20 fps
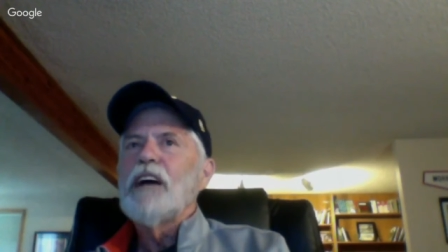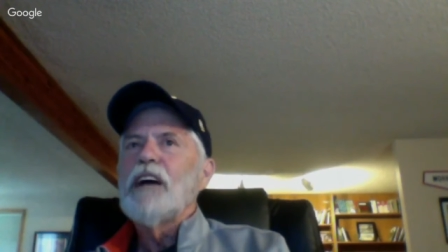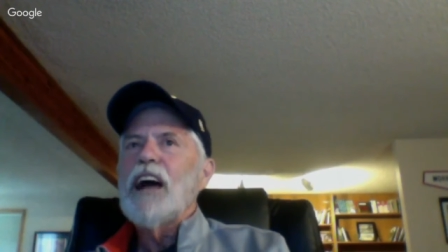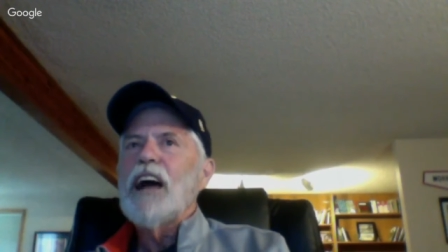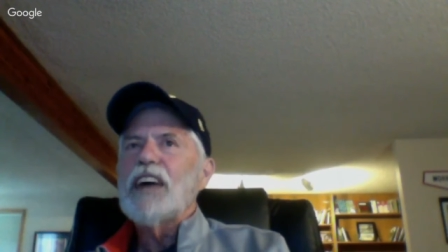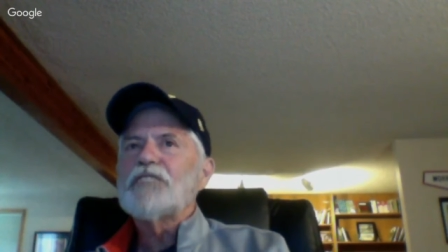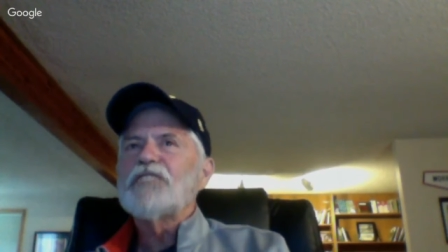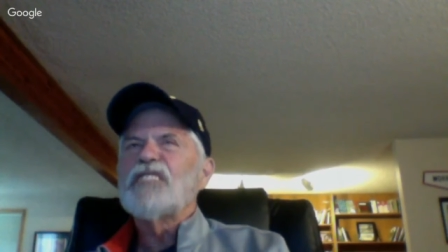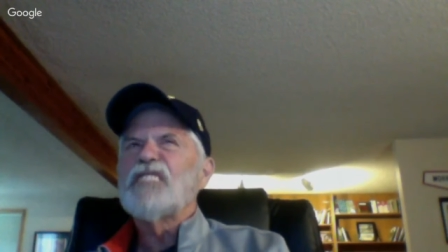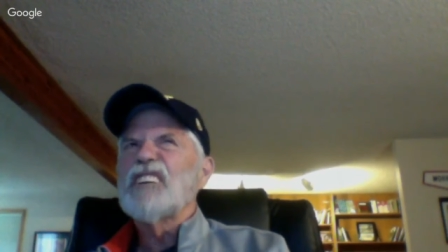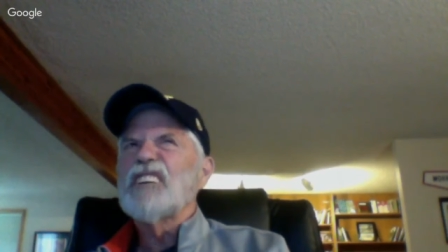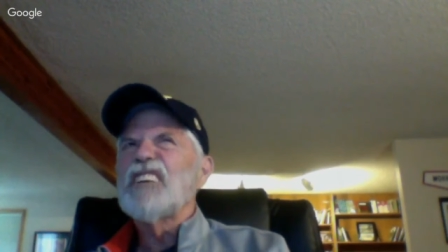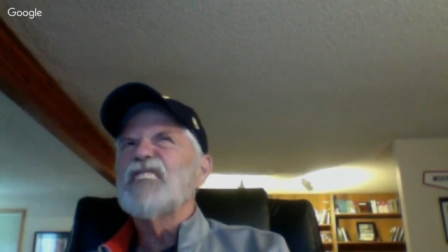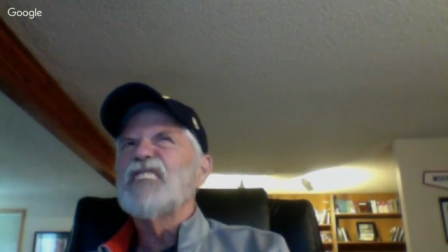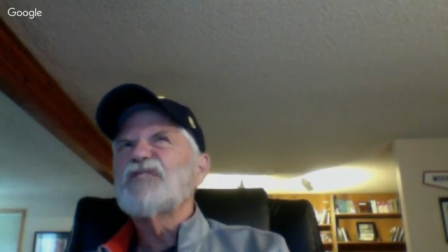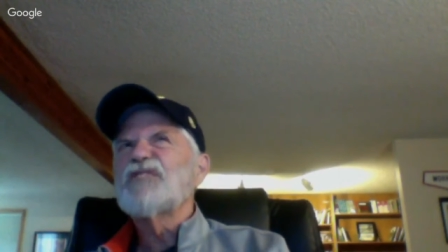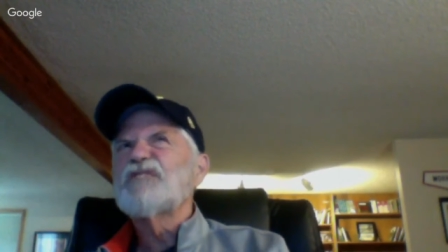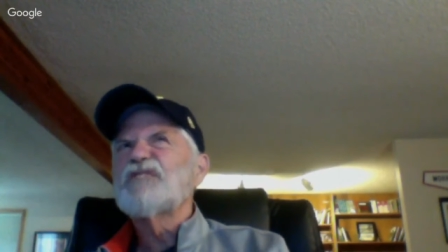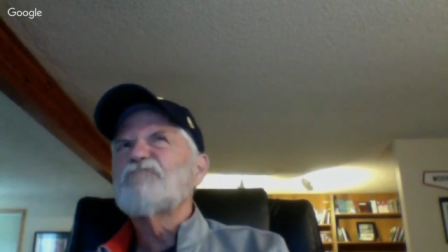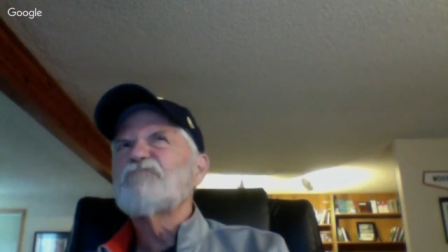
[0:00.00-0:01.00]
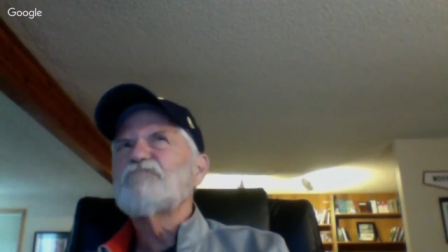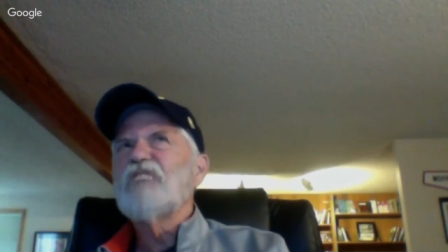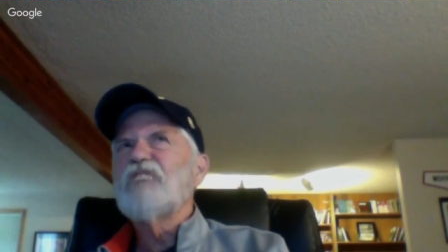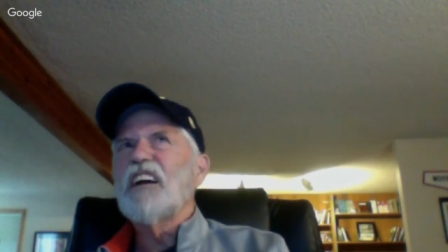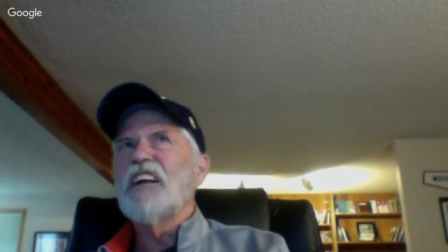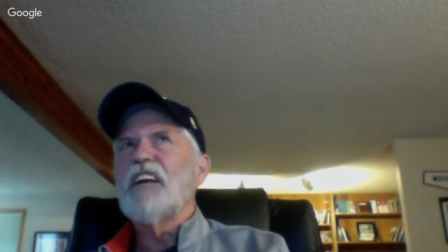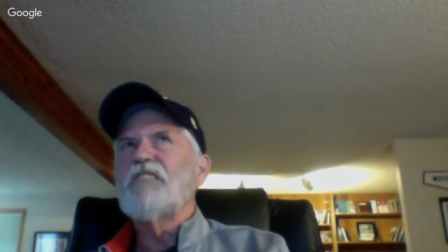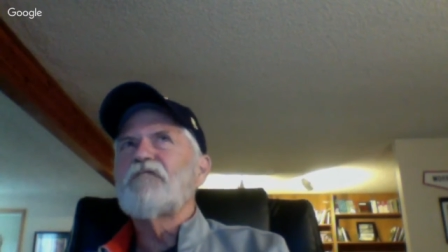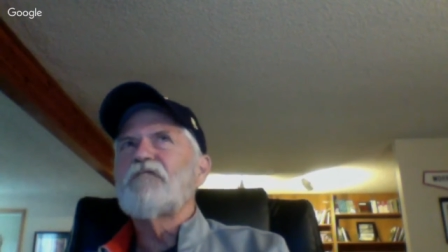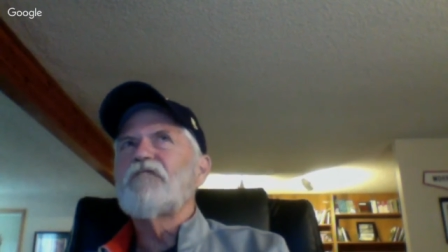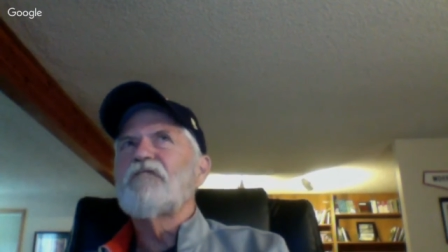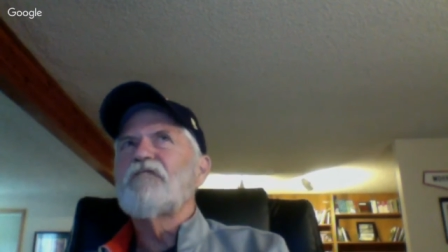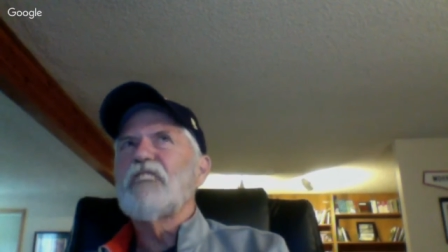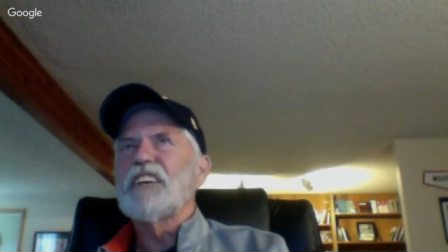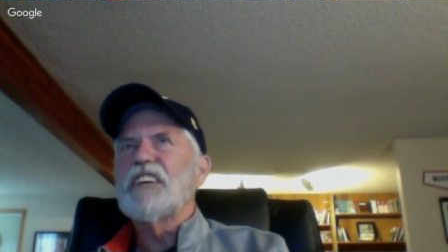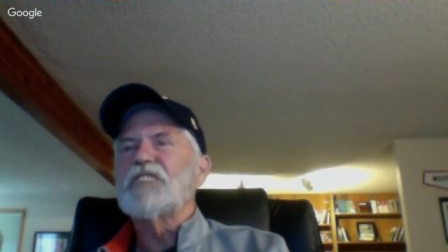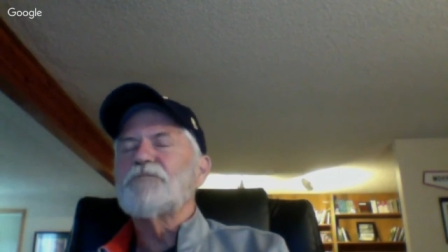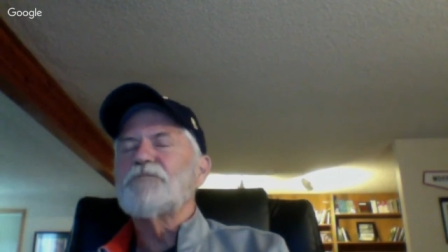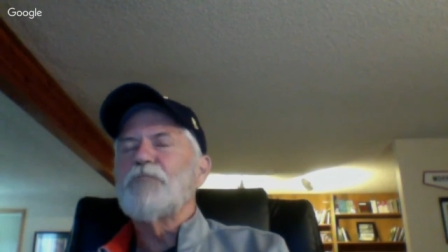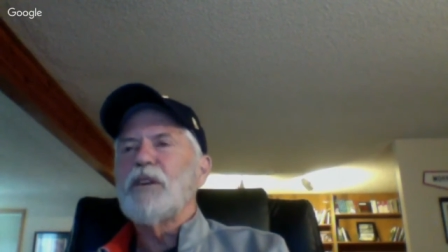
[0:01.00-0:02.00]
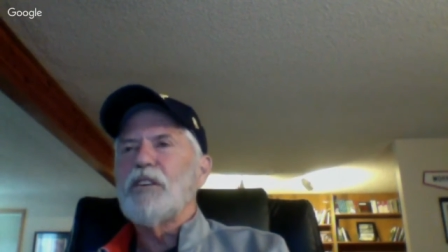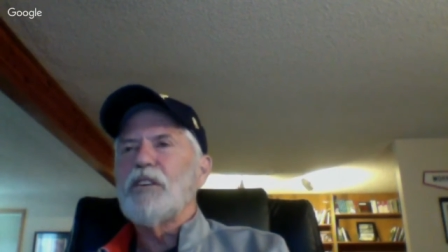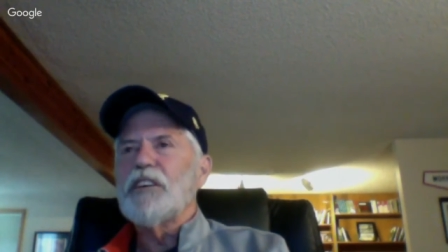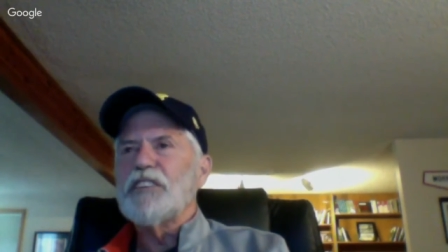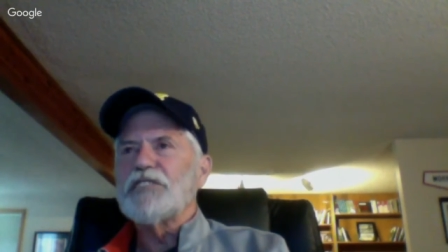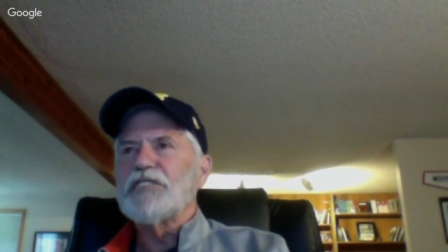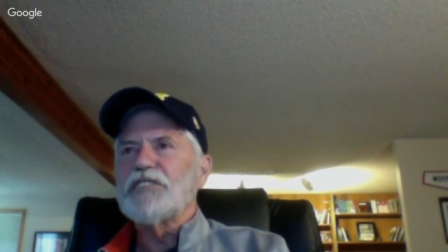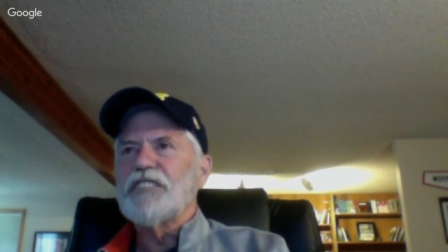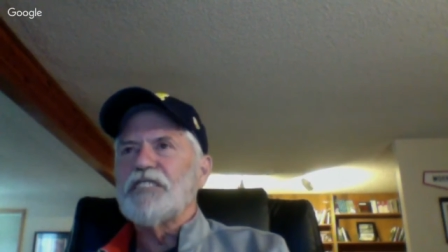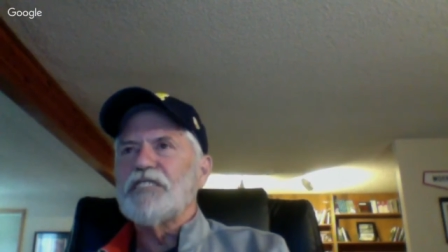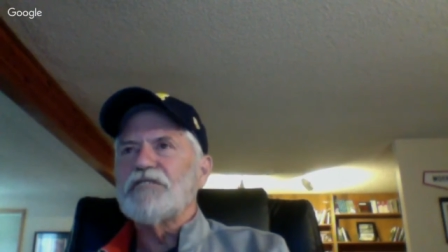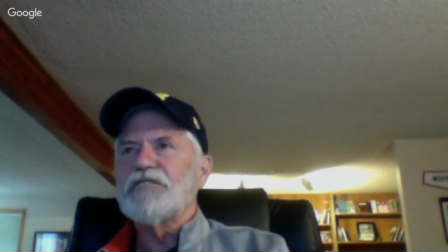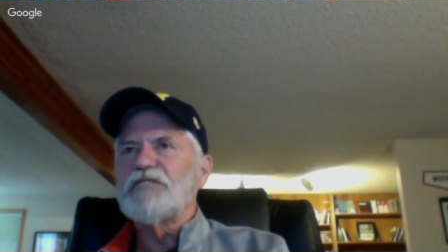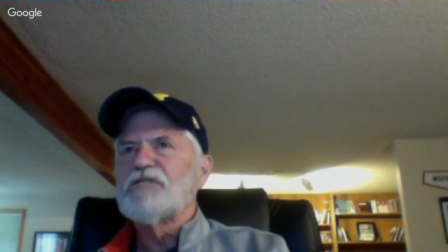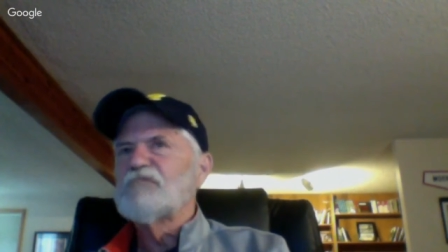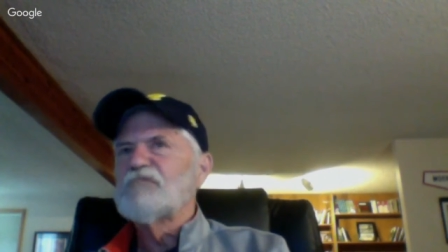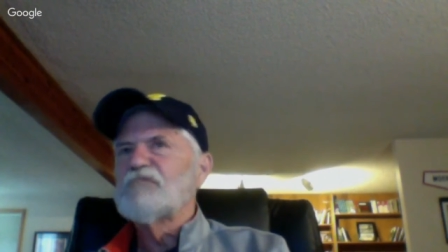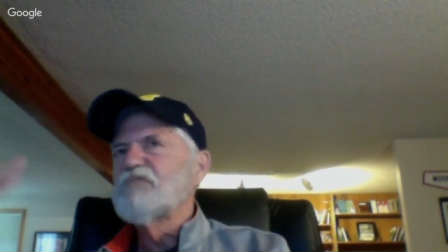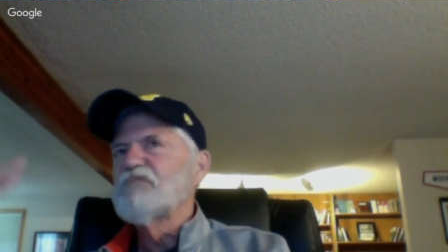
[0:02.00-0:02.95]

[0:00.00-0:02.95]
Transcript: has at least enough experiences